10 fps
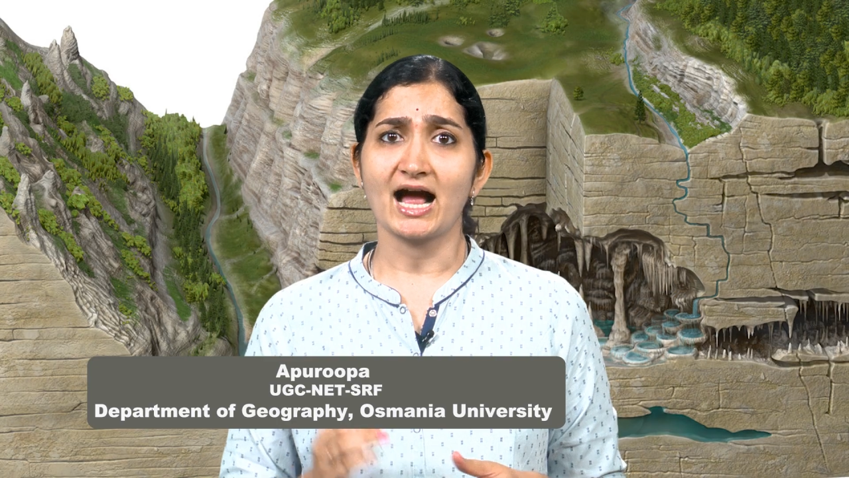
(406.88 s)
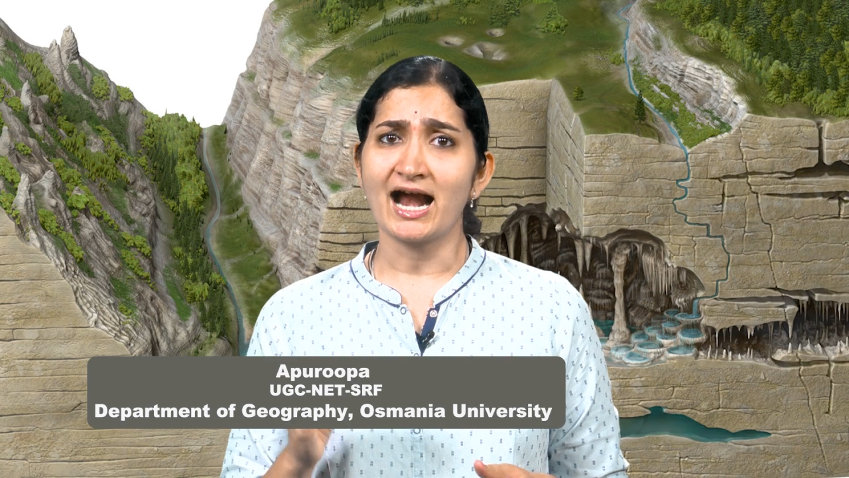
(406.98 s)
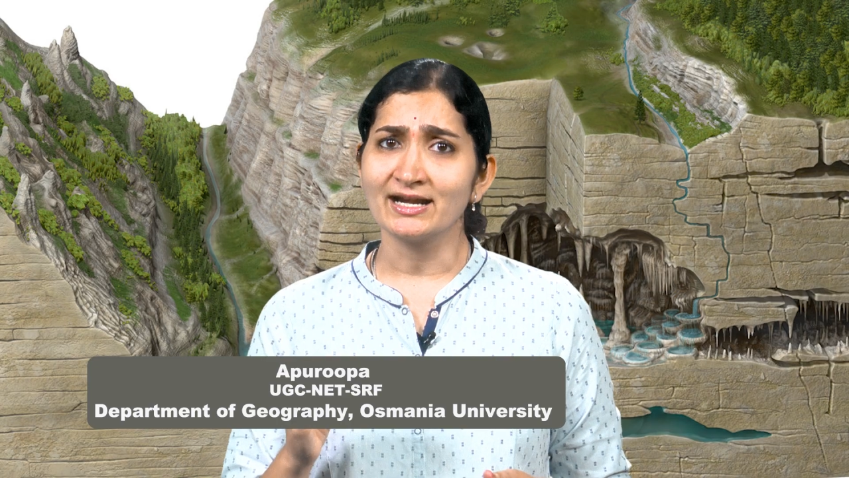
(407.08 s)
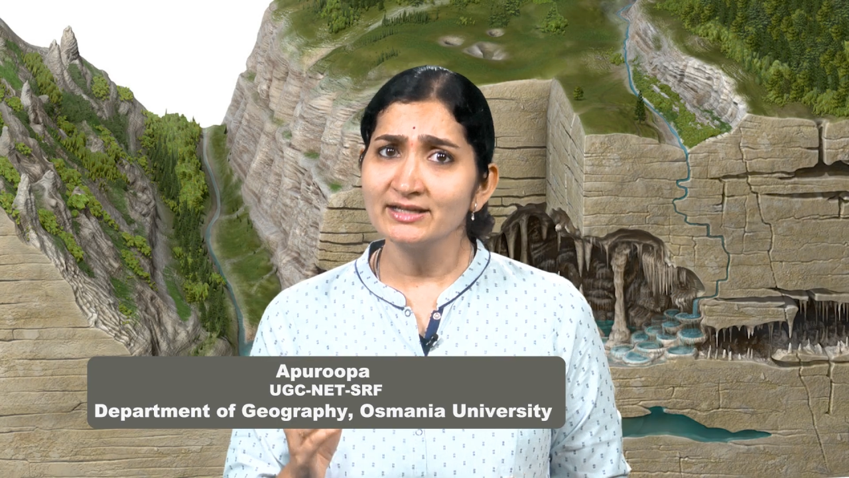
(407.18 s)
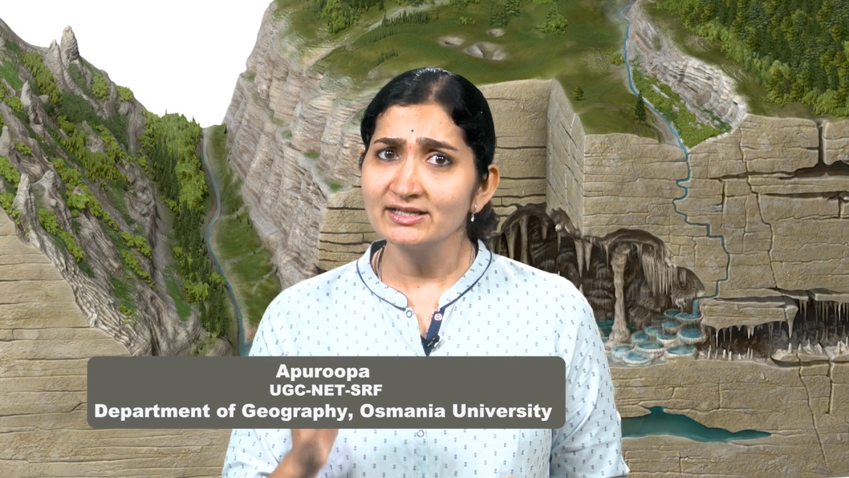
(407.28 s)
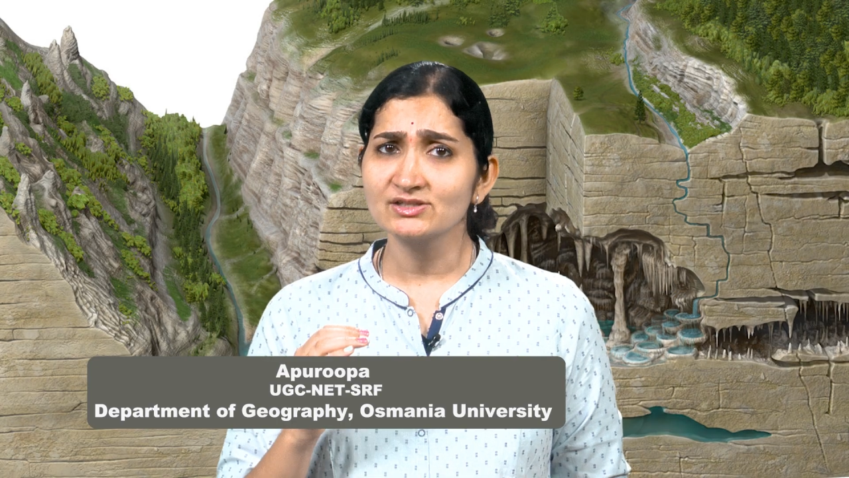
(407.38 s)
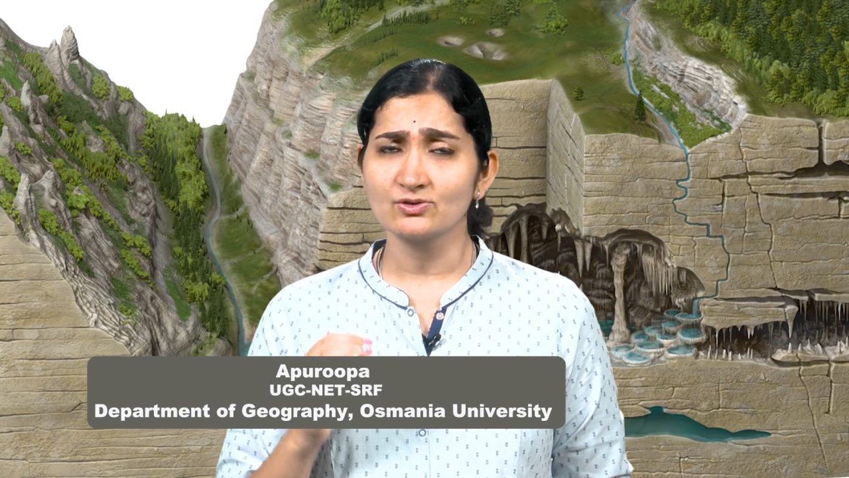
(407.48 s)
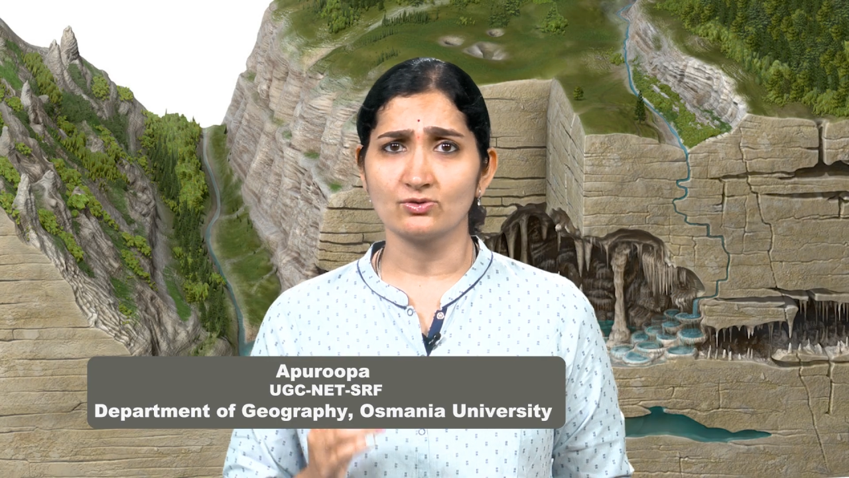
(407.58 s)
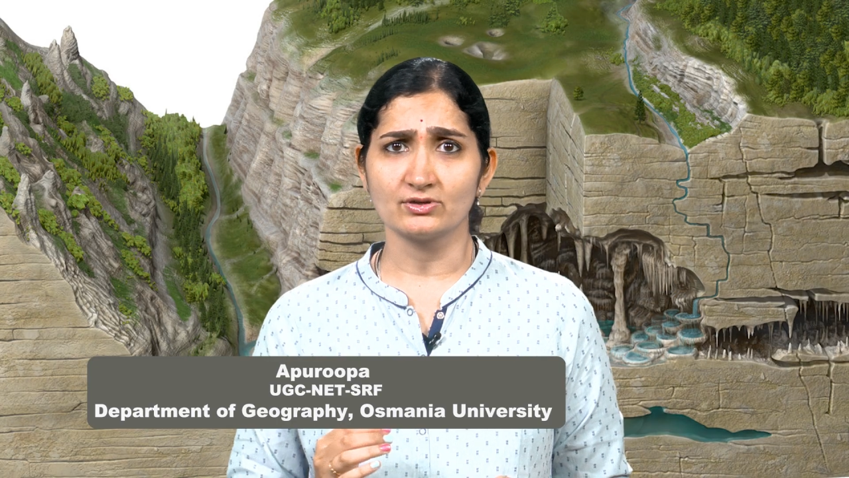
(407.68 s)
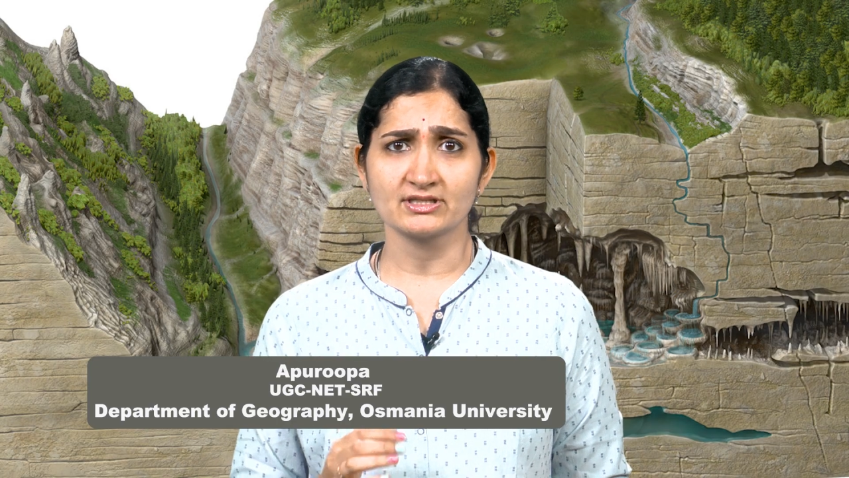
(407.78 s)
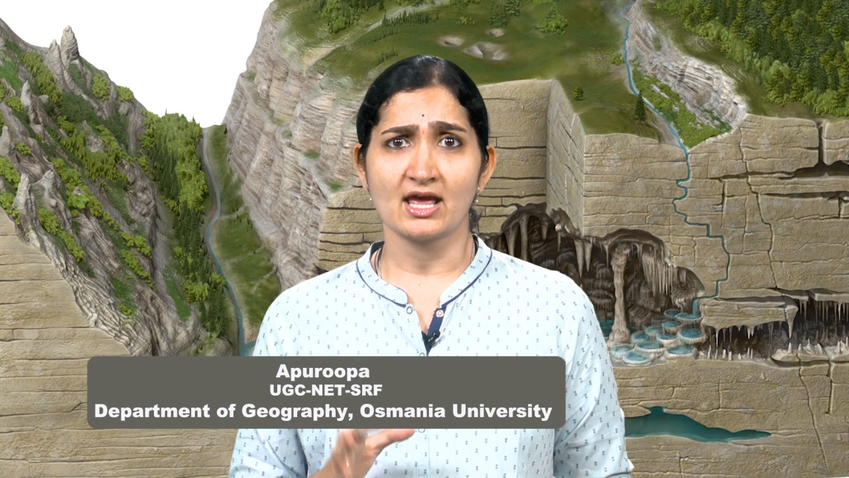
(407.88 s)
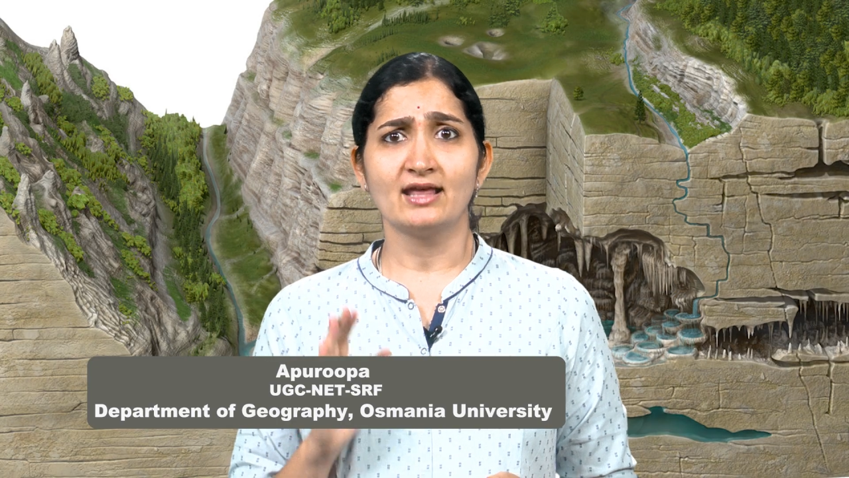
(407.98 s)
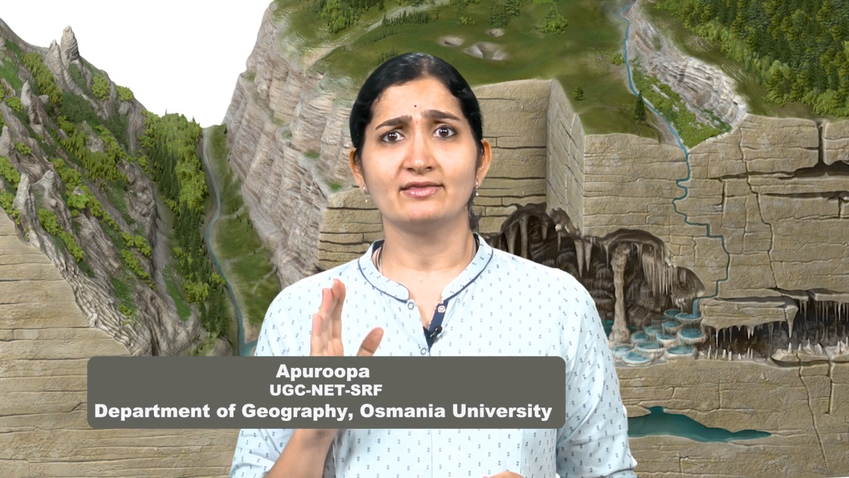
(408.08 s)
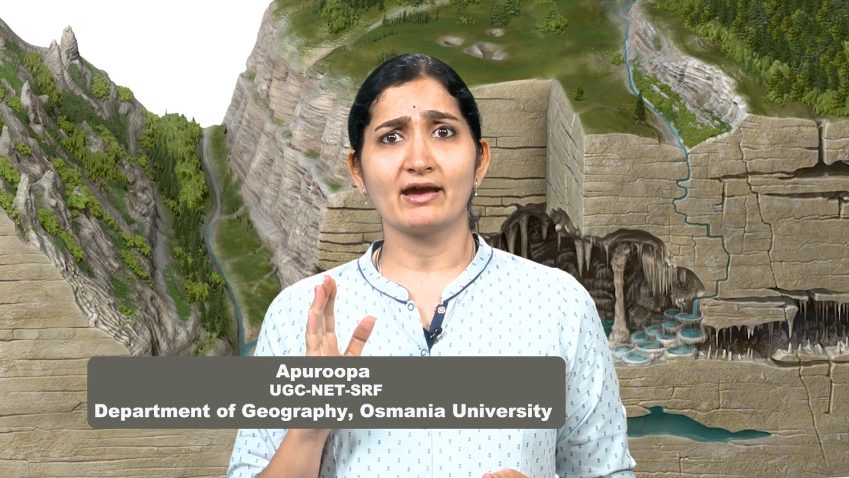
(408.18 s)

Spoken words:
underscores the